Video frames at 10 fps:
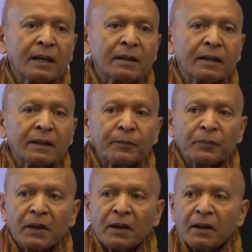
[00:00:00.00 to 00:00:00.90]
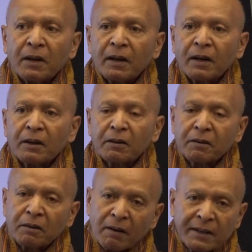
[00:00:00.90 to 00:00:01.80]
and
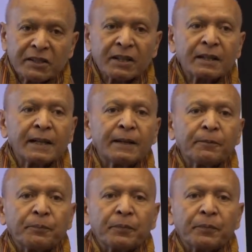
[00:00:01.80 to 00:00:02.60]
constantly.